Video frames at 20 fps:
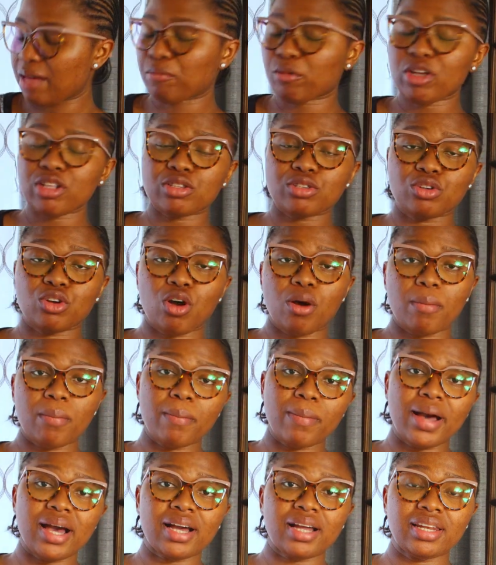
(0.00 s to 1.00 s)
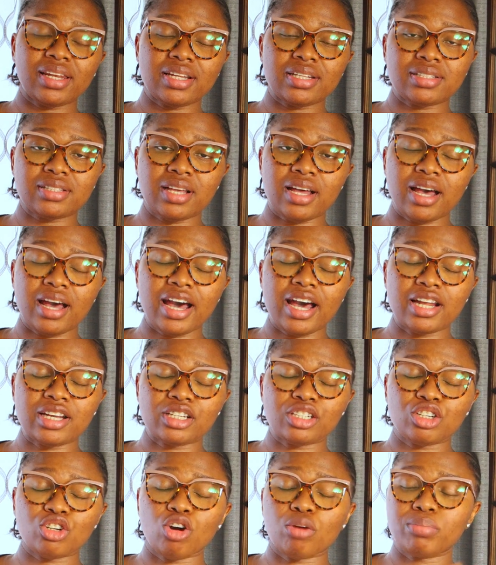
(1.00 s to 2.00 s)
I'm going to come back later
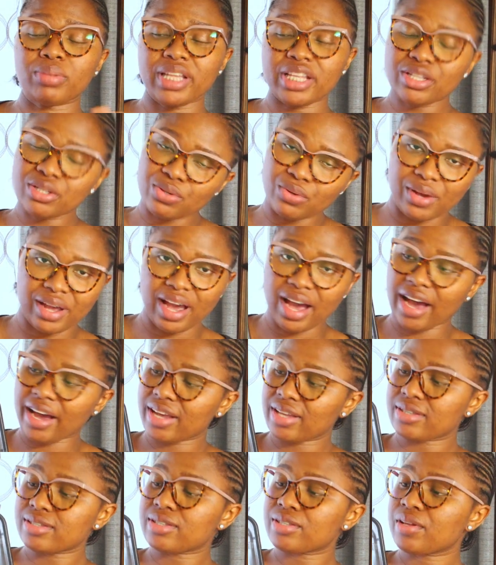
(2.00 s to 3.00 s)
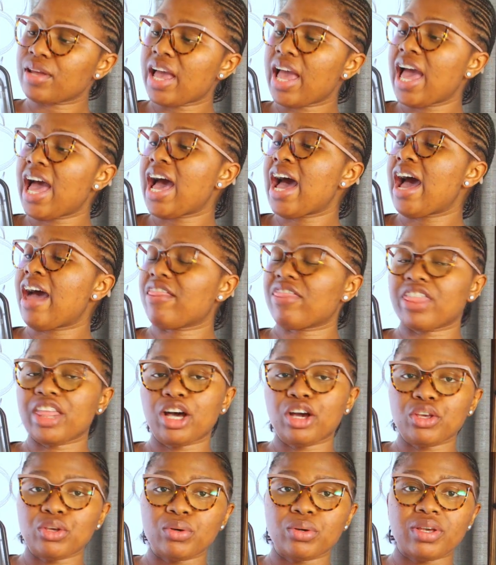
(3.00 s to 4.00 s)
and update you guys and
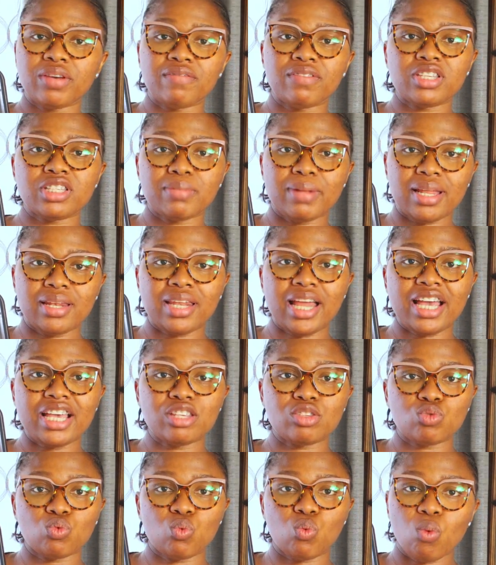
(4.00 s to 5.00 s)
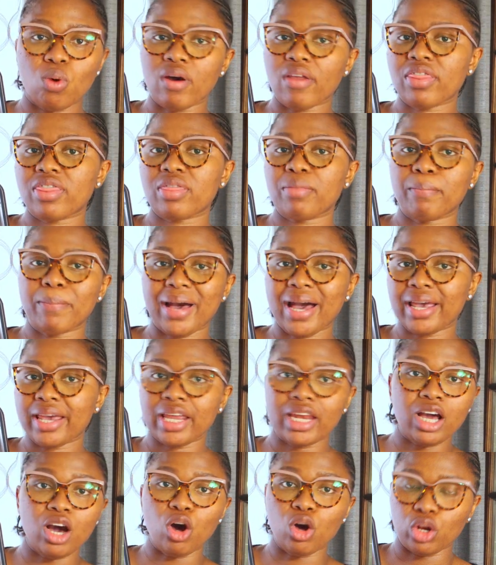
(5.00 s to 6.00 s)
tell you if this blender is worth
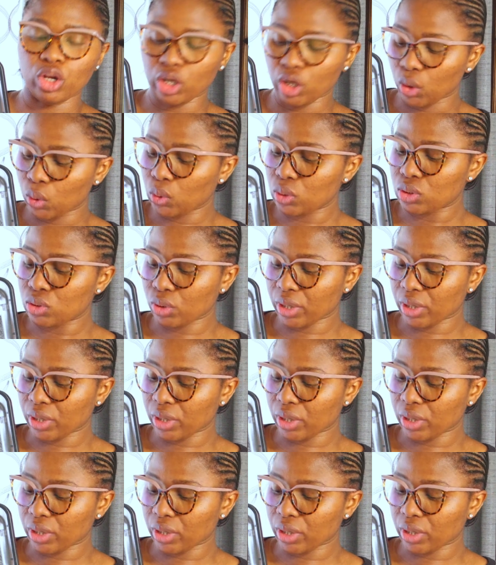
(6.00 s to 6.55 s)
buying or not.